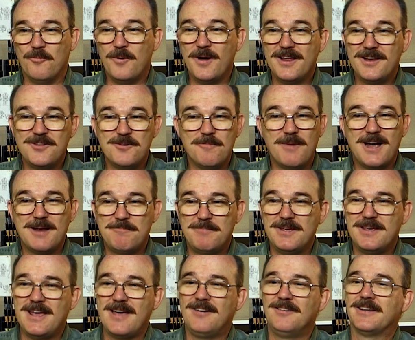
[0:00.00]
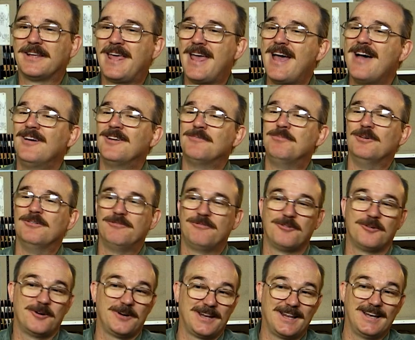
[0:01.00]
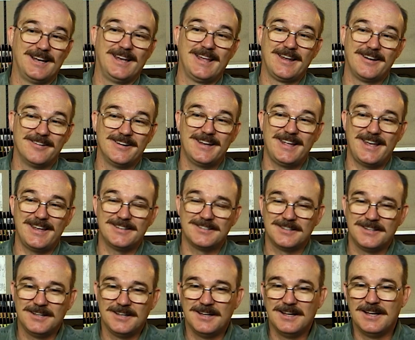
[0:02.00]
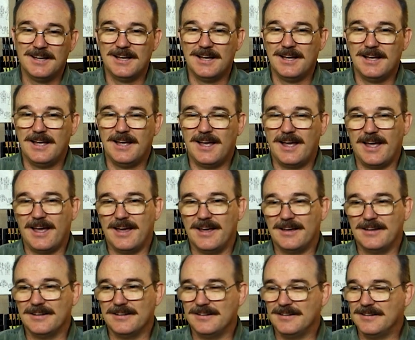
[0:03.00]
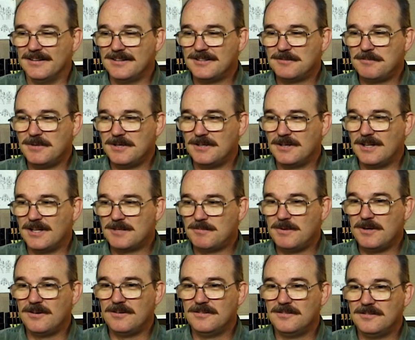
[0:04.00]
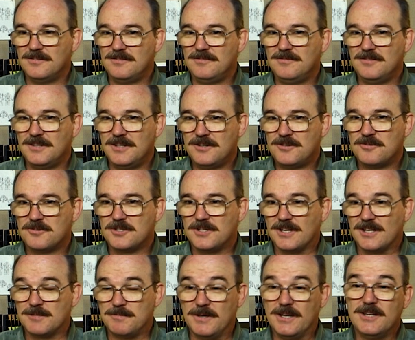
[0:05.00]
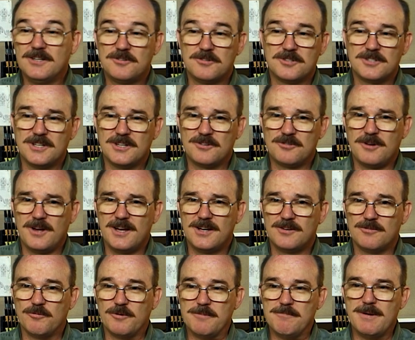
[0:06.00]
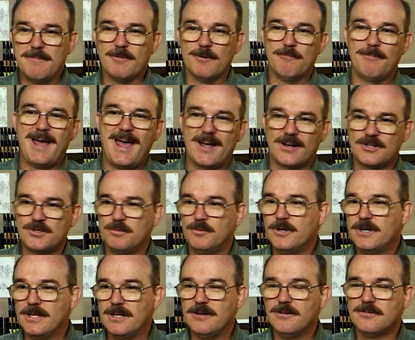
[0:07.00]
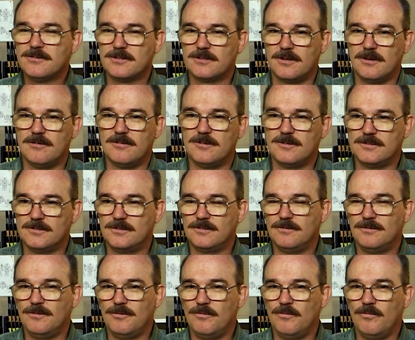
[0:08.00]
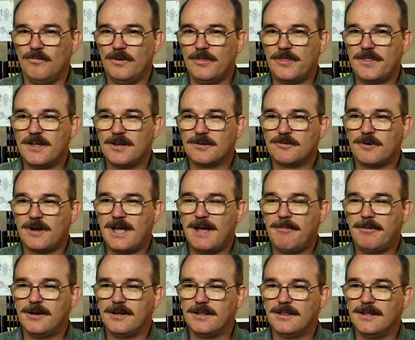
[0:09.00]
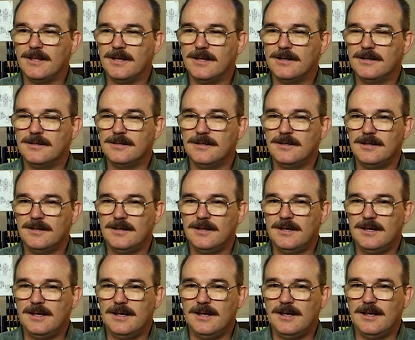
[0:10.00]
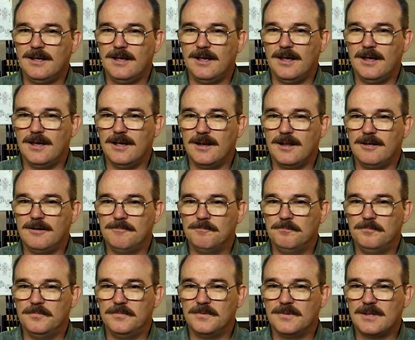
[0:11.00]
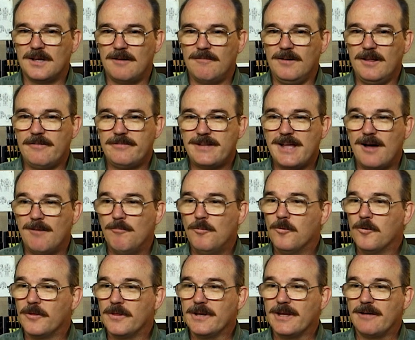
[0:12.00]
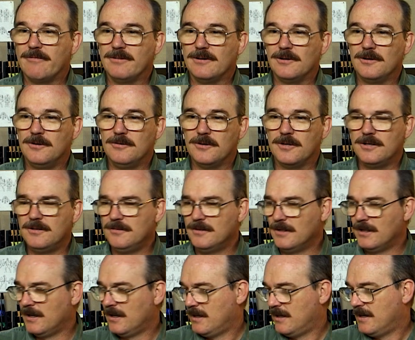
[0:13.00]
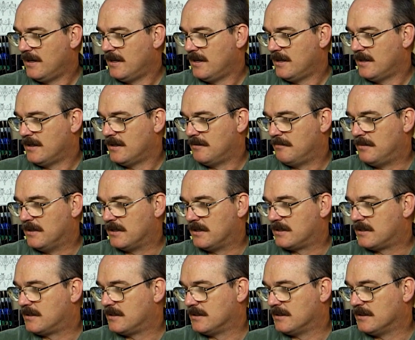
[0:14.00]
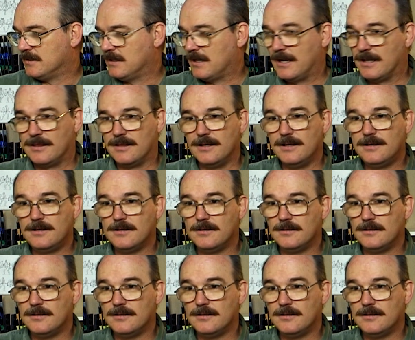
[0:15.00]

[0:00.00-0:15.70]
when you might be held accountable for it at a later date and it's been it's been interesting. It's been interesting trying to remember back 20 years ago what things were happening then, and I'm I've left out more than I've included, but uh, I think